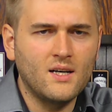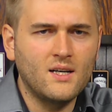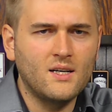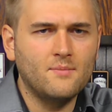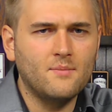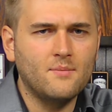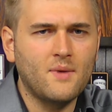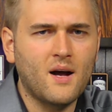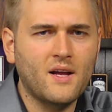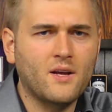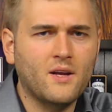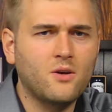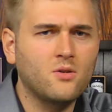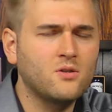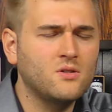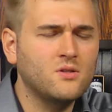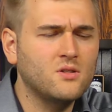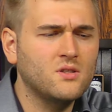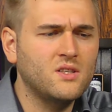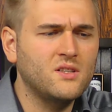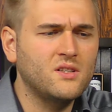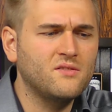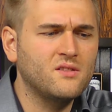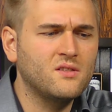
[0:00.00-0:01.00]
Um, I
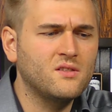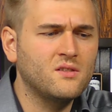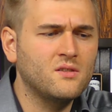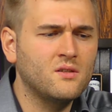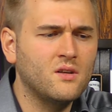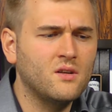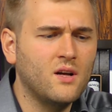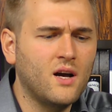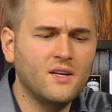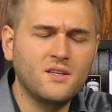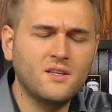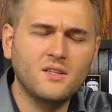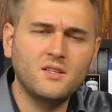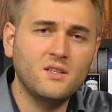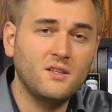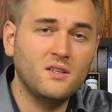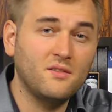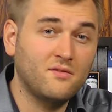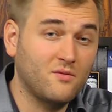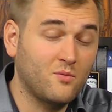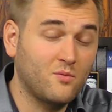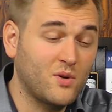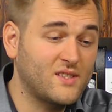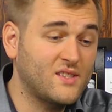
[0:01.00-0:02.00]
couldn't even, I didn't
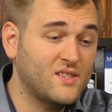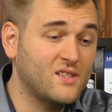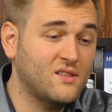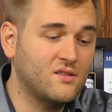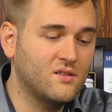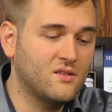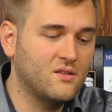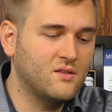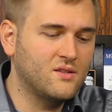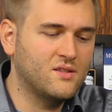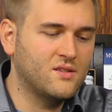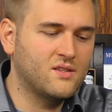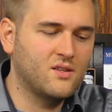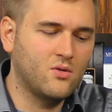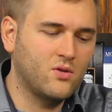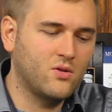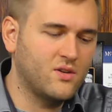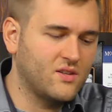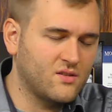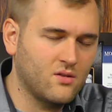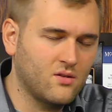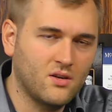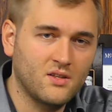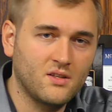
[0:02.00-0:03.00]
even visit the
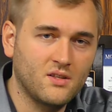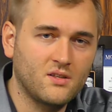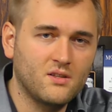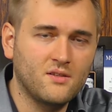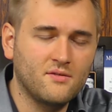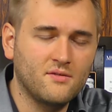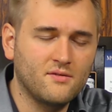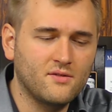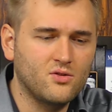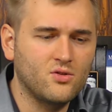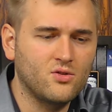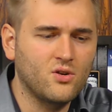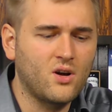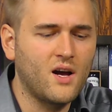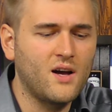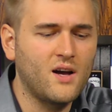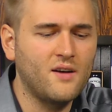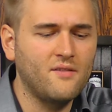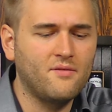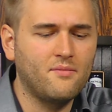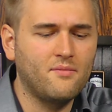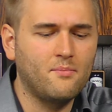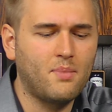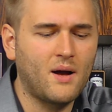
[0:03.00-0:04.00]
distillery, so I didn't even
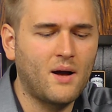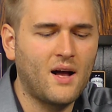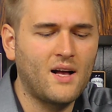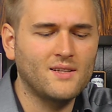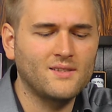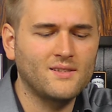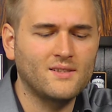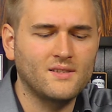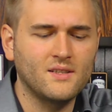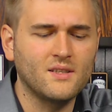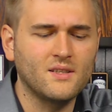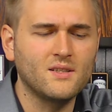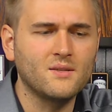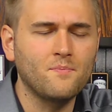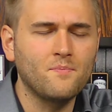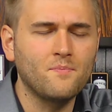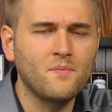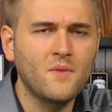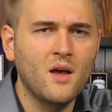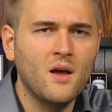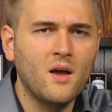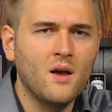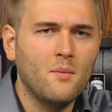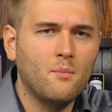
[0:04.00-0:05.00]
drive past it,
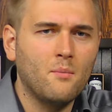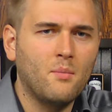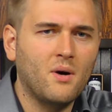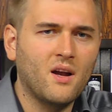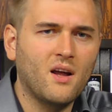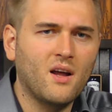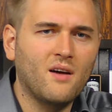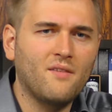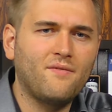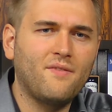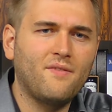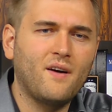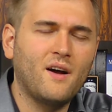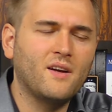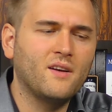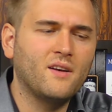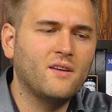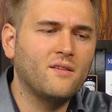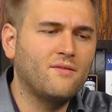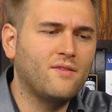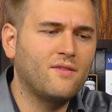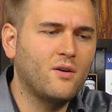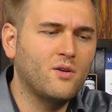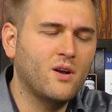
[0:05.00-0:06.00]
but I
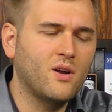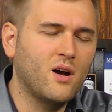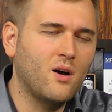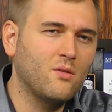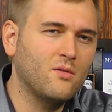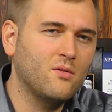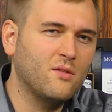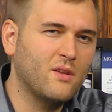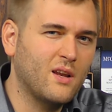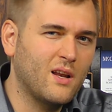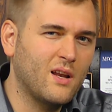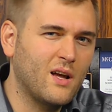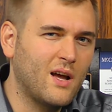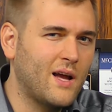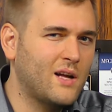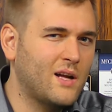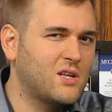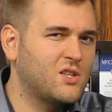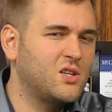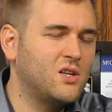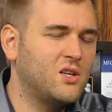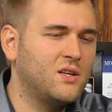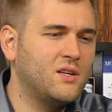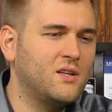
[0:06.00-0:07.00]
find, found out that I
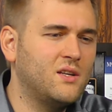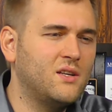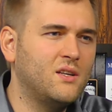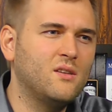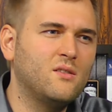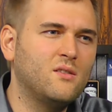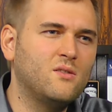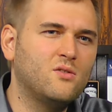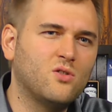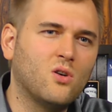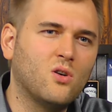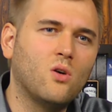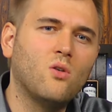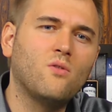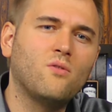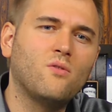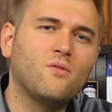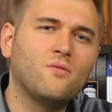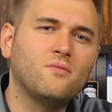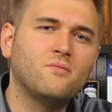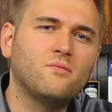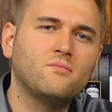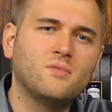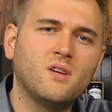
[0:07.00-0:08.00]
actually
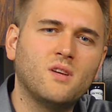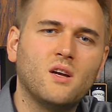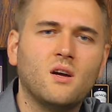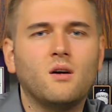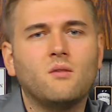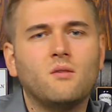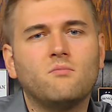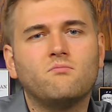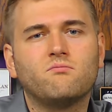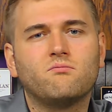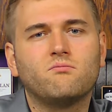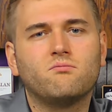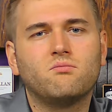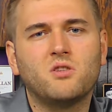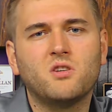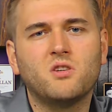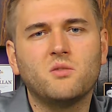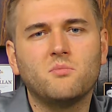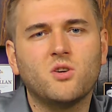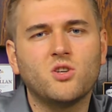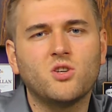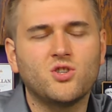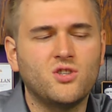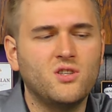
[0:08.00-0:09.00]
drove, yeah,
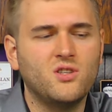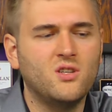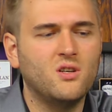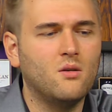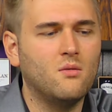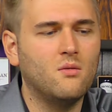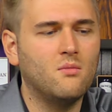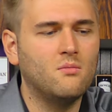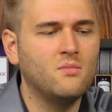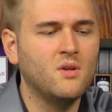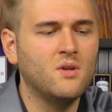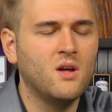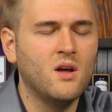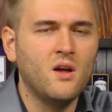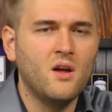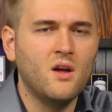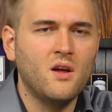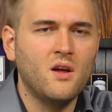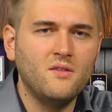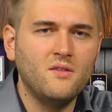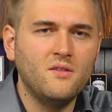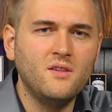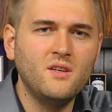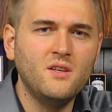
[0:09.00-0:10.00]
pretty much near
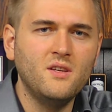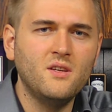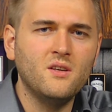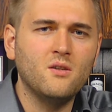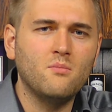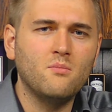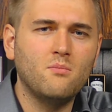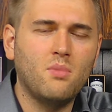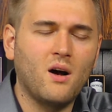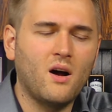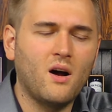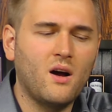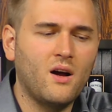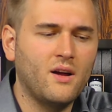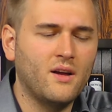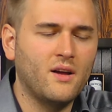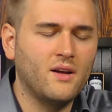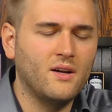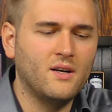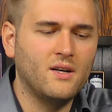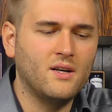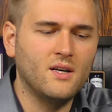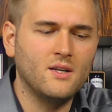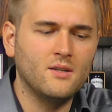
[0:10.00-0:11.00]

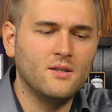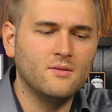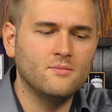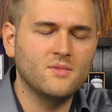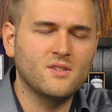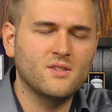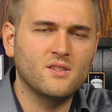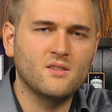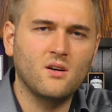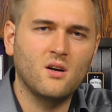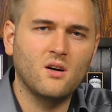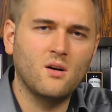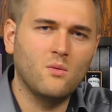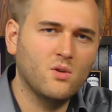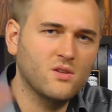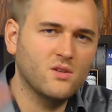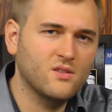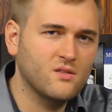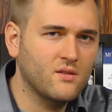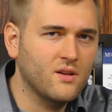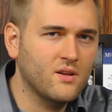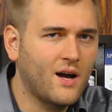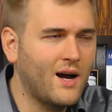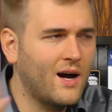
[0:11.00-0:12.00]
nearby. Um, so I
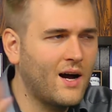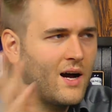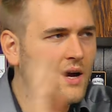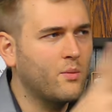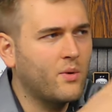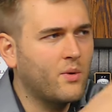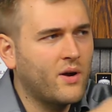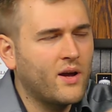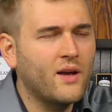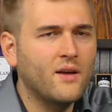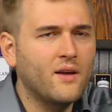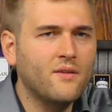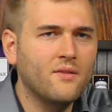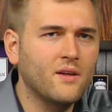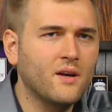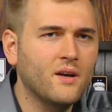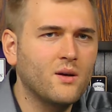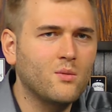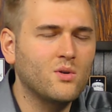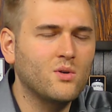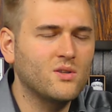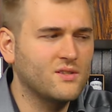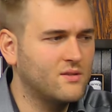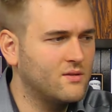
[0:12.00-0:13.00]
was on the highway and
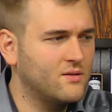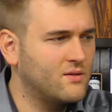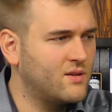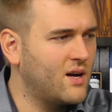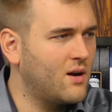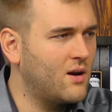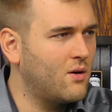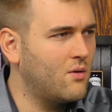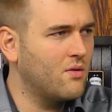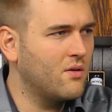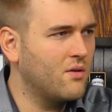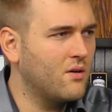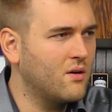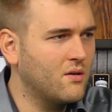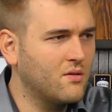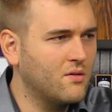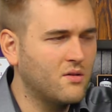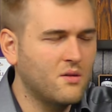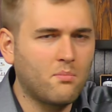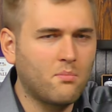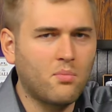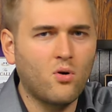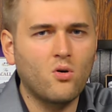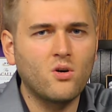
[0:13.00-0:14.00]
there was down the,
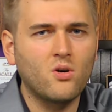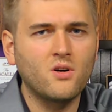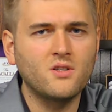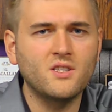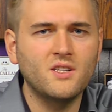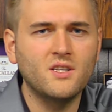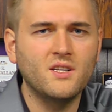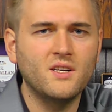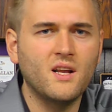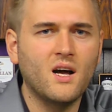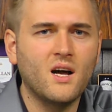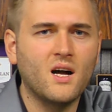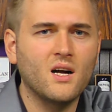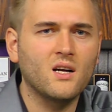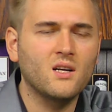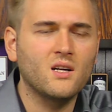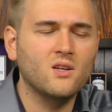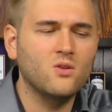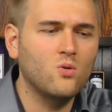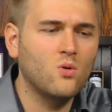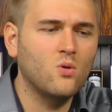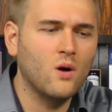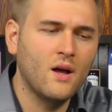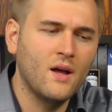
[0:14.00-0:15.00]
the port in
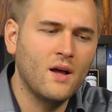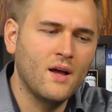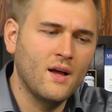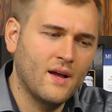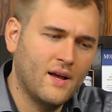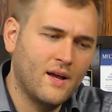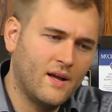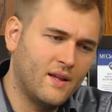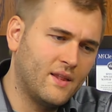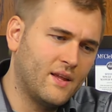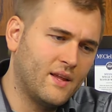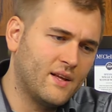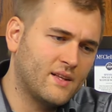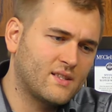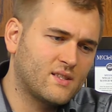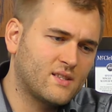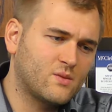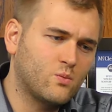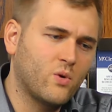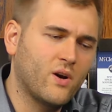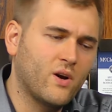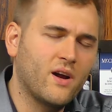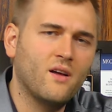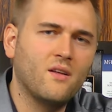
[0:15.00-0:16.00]
Nagano, and
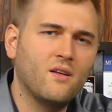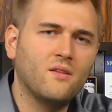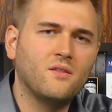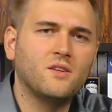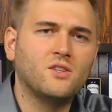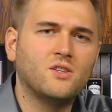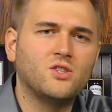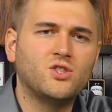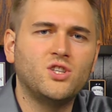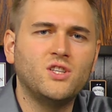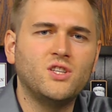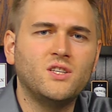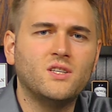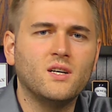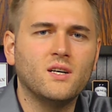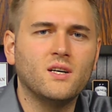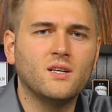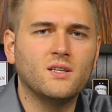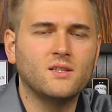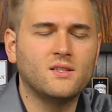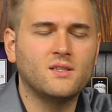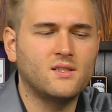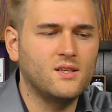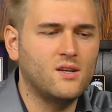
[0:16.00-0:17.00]
that's where the
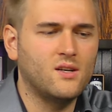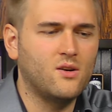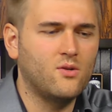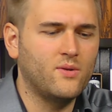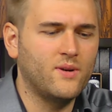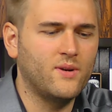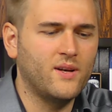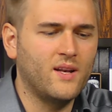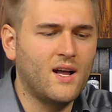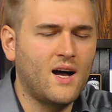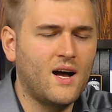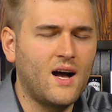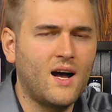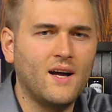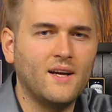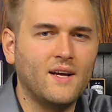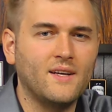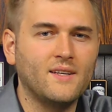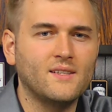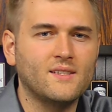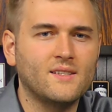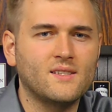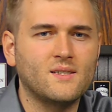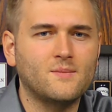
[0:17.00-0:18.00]
Chita Distillery
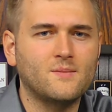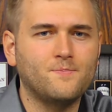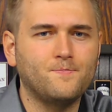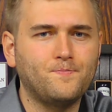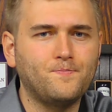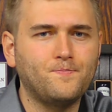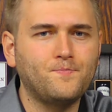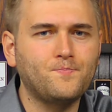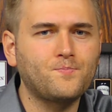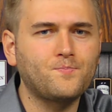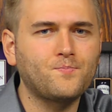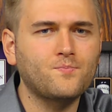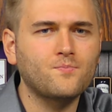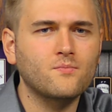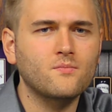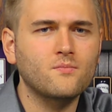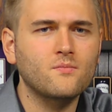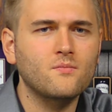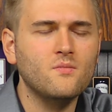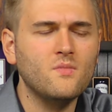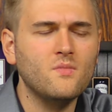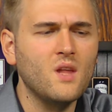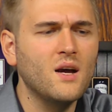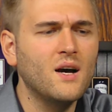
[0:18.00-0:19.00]
lies.
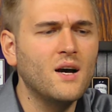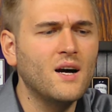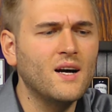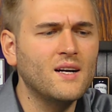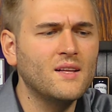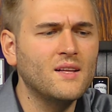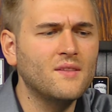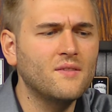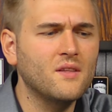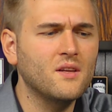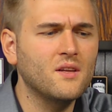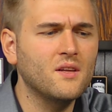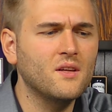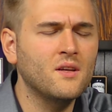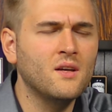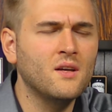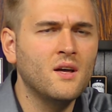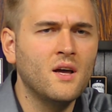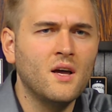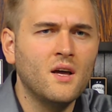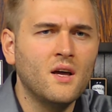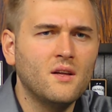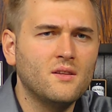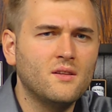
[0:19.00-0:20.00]
And the,
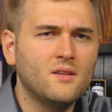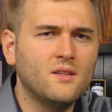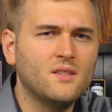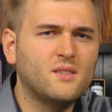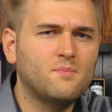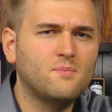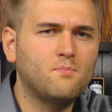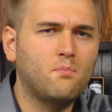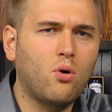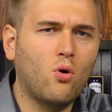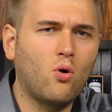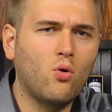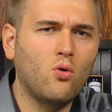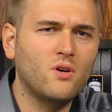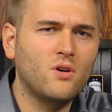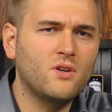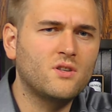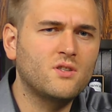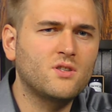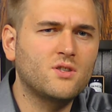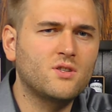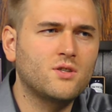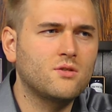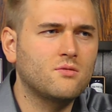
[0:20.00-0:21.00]
this
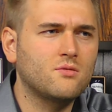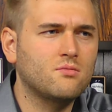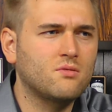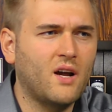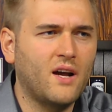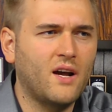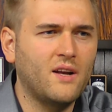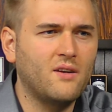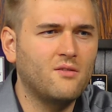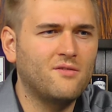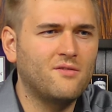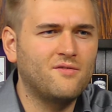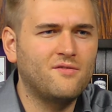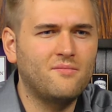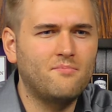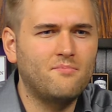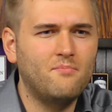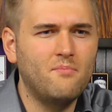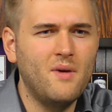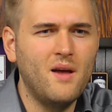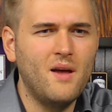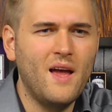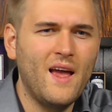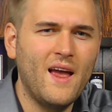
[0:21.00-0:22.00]
port kind of
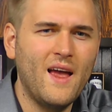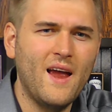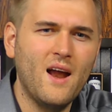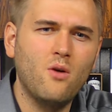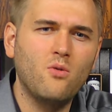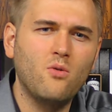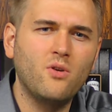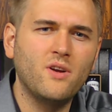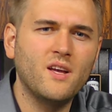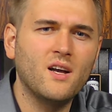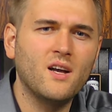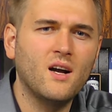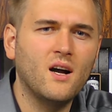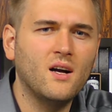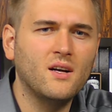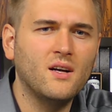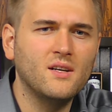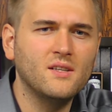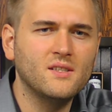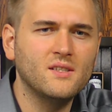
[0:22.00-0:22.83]
area